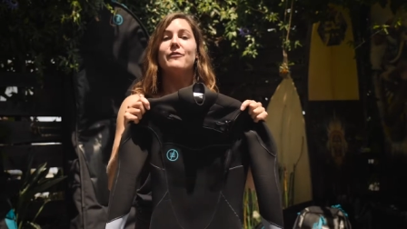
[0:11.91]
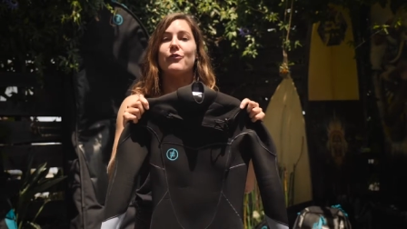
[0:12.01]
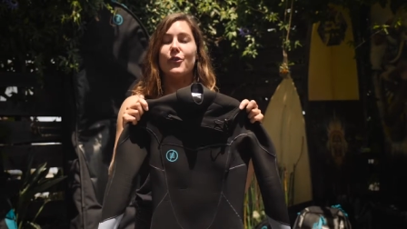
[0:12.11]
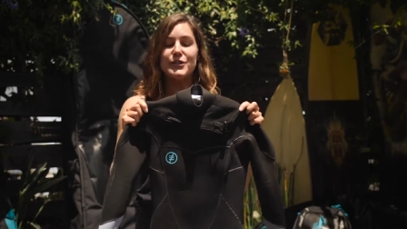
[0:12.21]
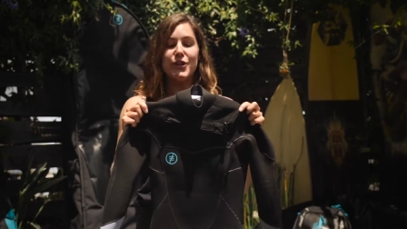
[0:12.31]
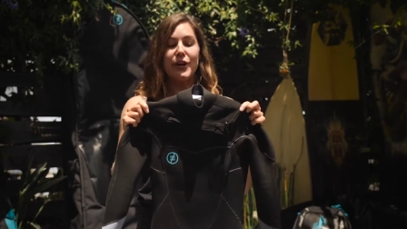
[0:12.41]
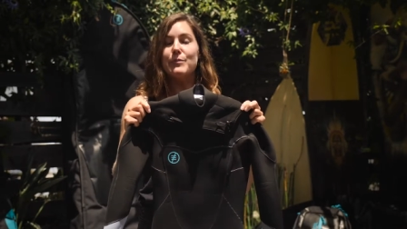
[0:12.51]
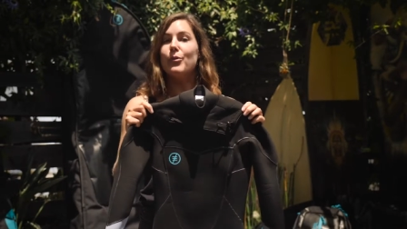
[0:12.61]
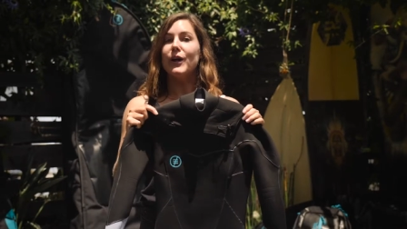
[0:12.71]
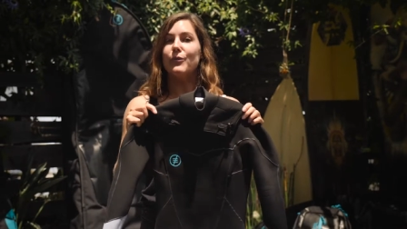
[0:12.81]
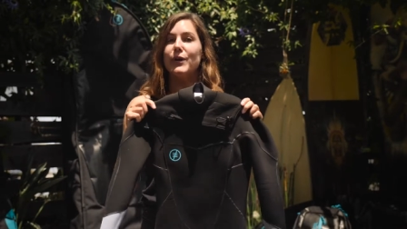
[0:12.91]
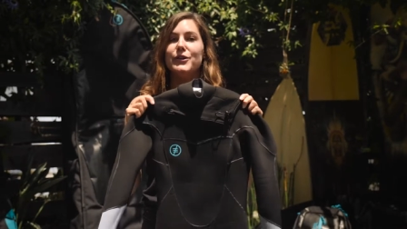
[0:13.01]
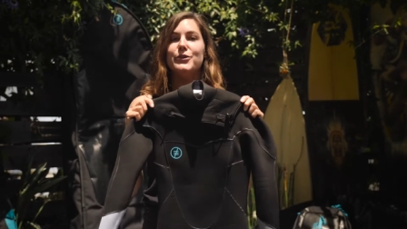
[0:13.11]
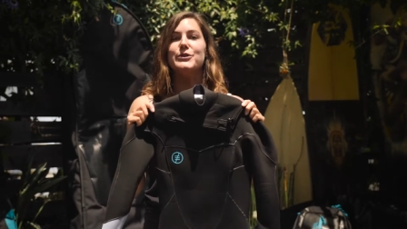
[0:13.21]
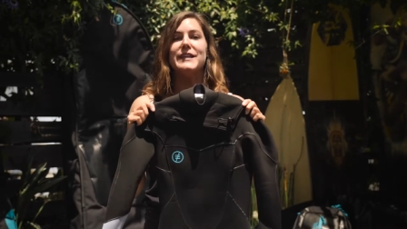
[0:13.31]
For the starting point, we
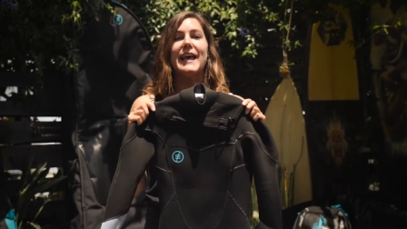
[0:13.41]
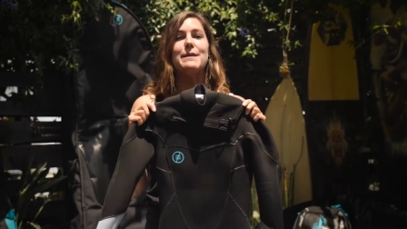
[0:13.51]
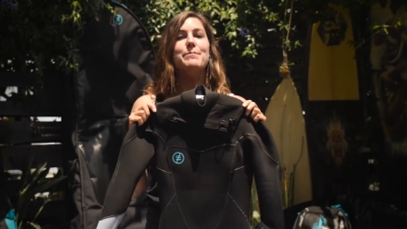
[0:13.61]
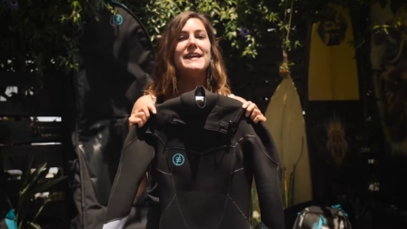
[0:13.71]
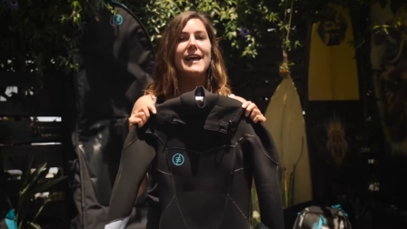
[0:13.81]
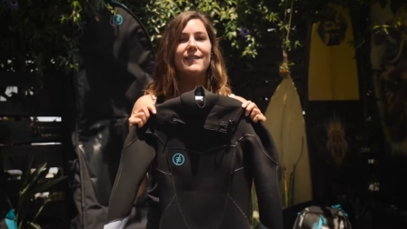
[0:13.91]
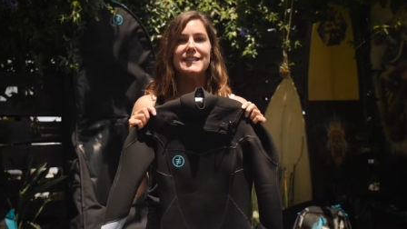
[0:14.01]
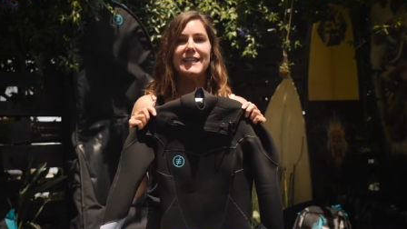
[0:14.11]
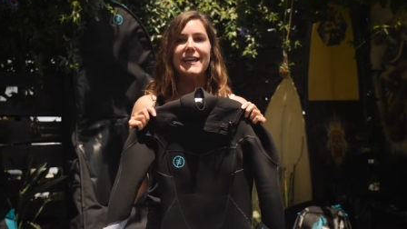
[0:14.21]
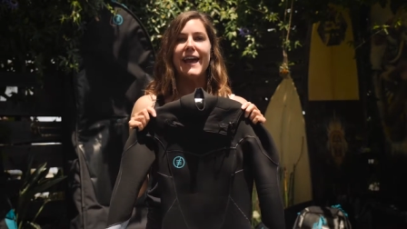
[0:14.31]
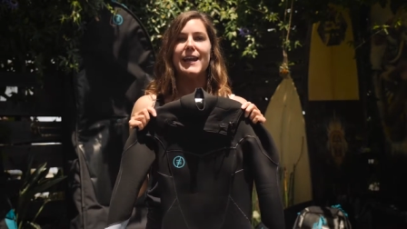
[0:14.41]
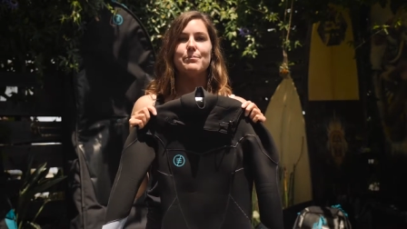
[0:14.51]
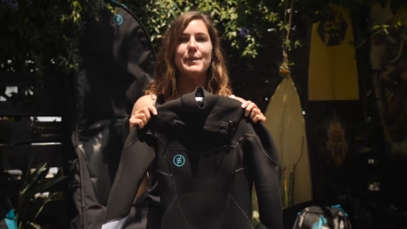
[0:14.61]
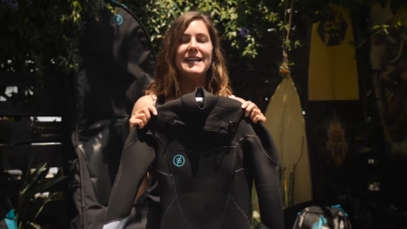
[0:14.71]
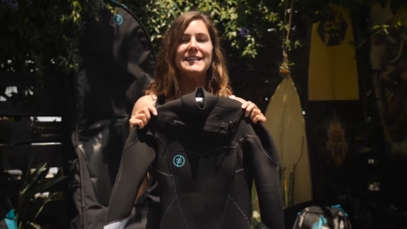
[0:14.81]
use a PFC and a
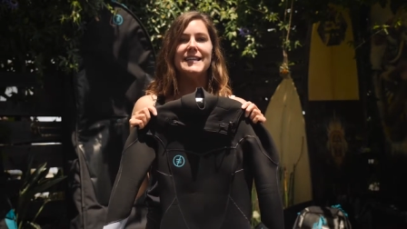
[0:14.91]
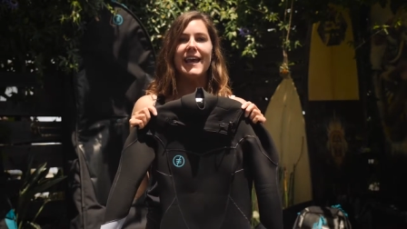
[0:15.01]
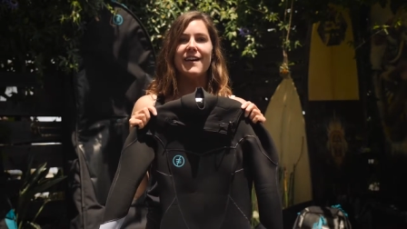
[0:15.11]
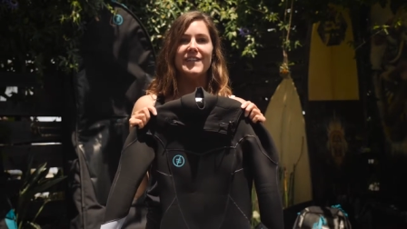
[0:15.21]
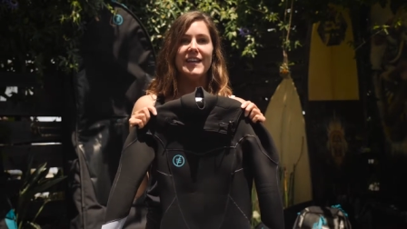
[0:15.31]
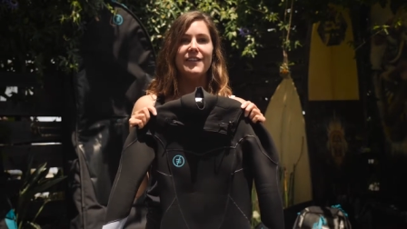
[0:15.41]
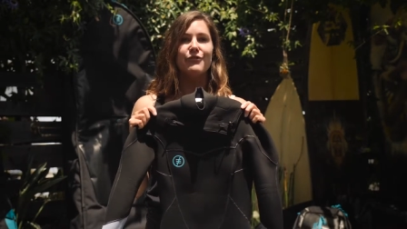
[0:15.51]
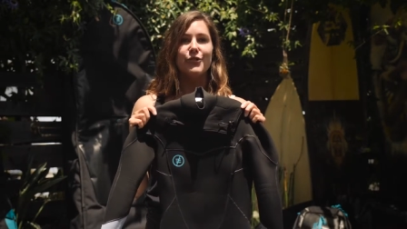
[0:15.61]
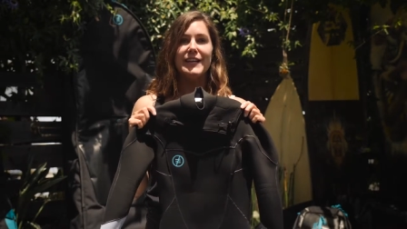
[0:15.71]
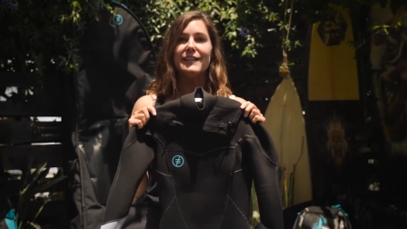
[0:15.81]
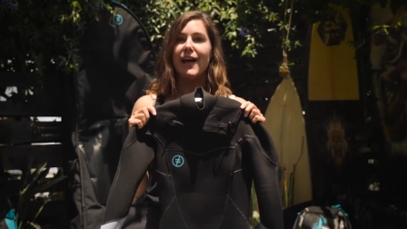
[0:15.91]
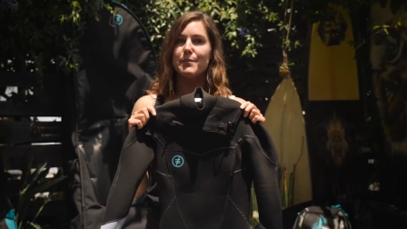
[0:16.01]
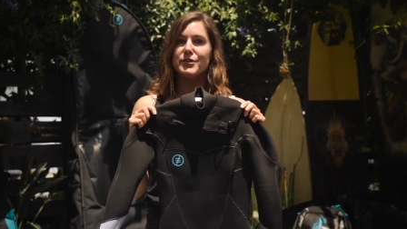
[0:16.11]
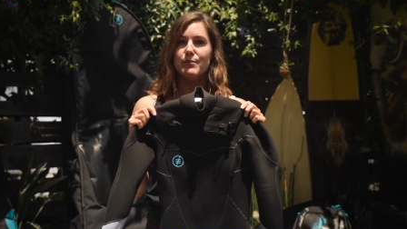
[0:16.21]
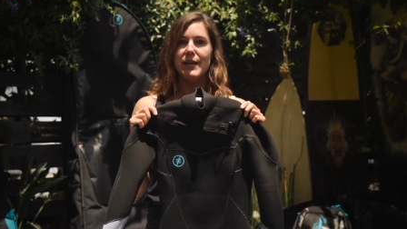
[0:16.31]
PTFE free
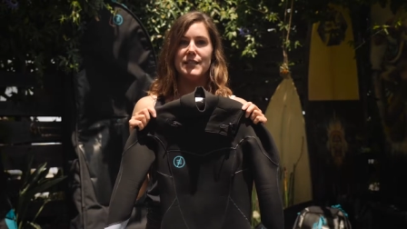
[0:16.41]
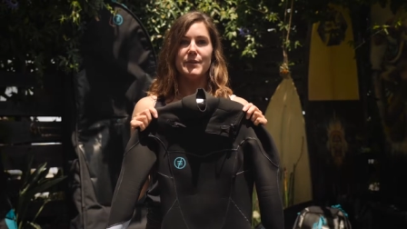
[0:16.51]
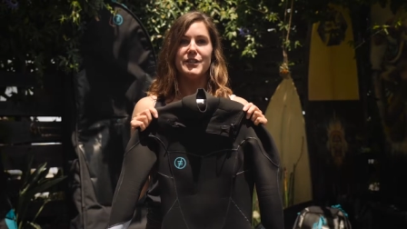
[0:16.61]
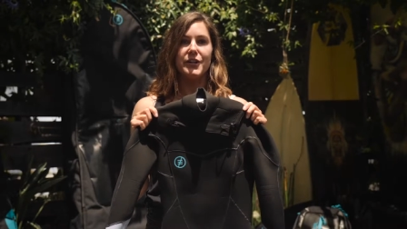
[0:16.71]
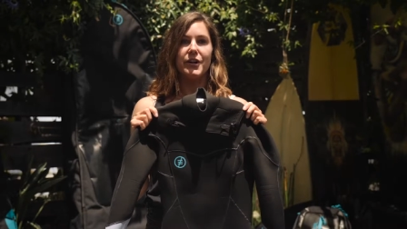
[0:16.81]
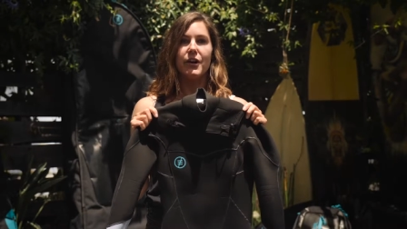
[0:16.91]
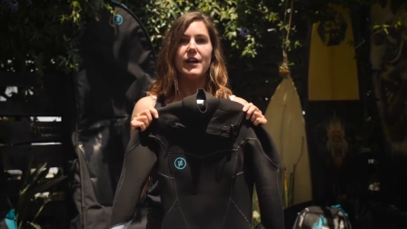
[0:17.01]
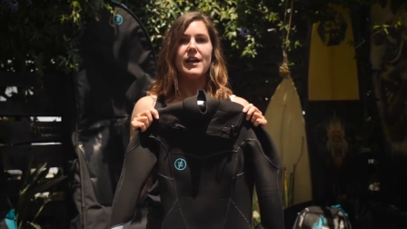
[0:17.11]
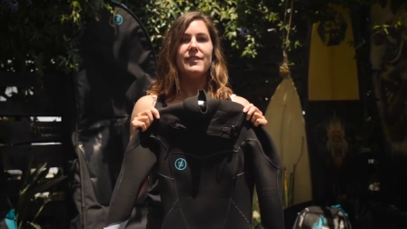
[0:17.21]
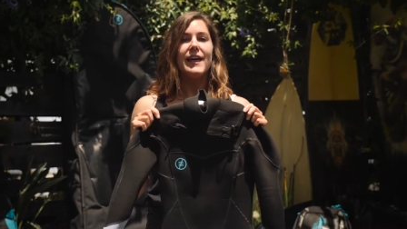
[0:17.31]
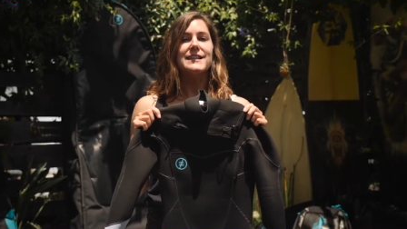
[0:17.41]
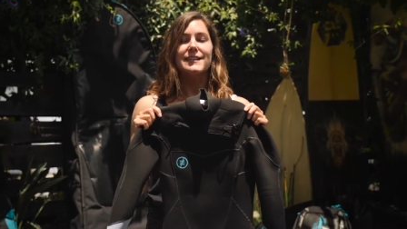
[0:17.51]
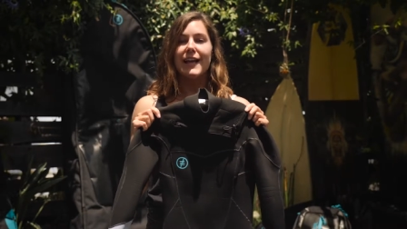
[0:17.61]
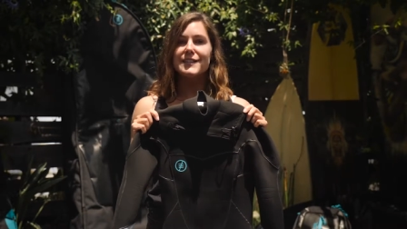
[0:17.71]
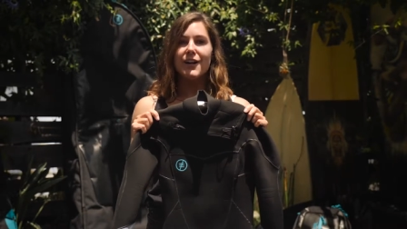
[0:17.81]
limestone-based material. That's
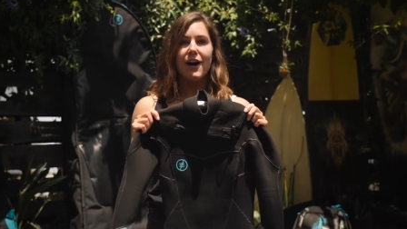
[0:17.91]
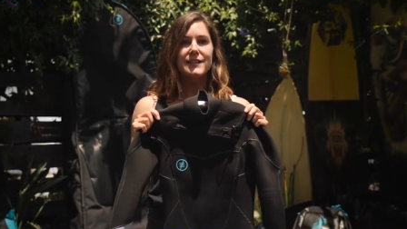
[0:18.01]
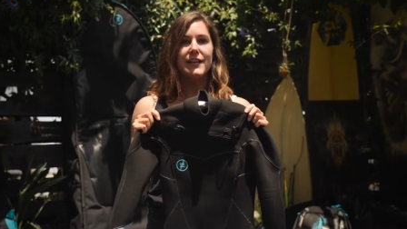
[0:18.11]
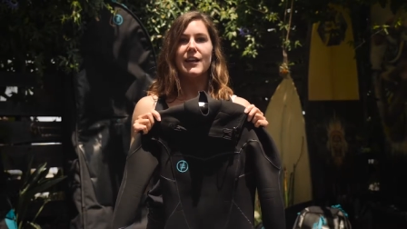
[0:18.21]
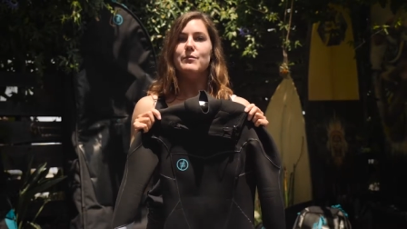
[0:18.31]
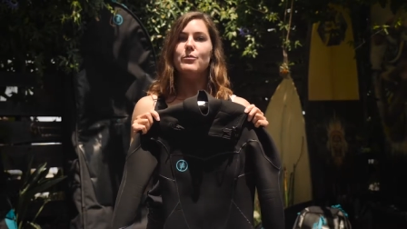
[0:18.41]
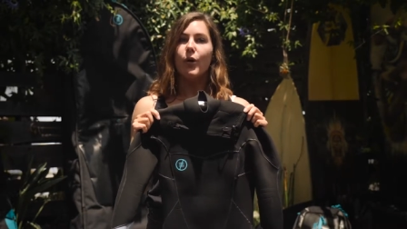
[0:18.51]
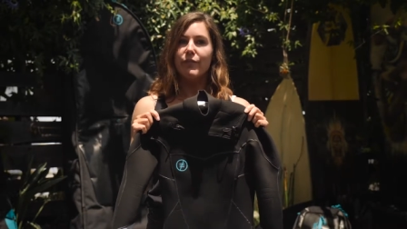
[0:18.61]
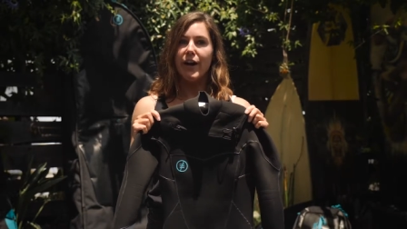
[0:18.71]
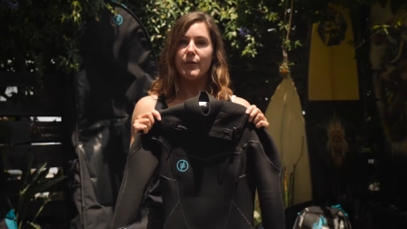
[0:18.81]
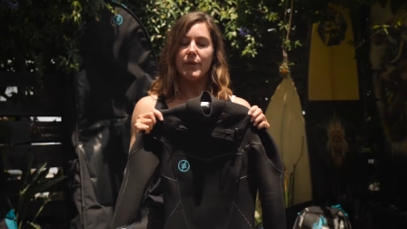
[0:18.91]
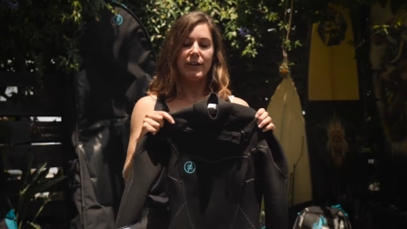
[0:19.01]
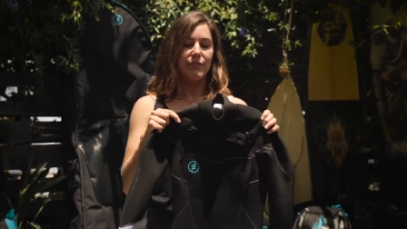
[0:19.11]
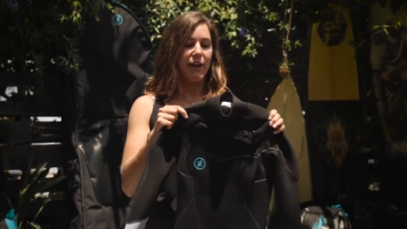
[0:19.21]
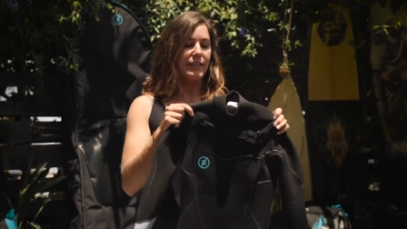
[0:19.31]
less toxic and more
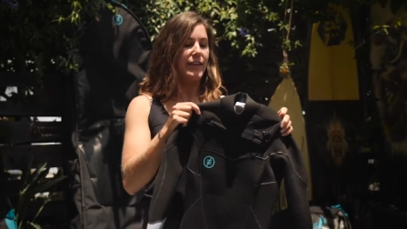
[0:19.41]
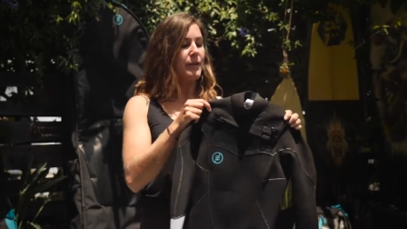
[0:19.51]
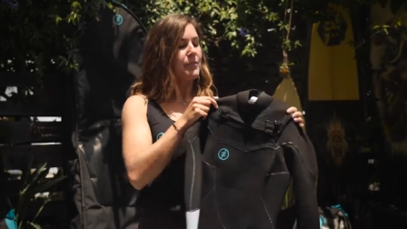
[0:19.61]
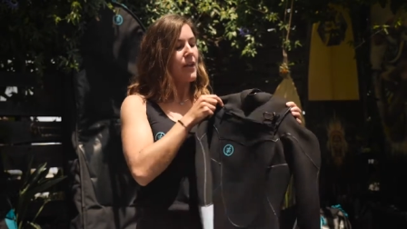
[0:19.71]
environmentally friendly.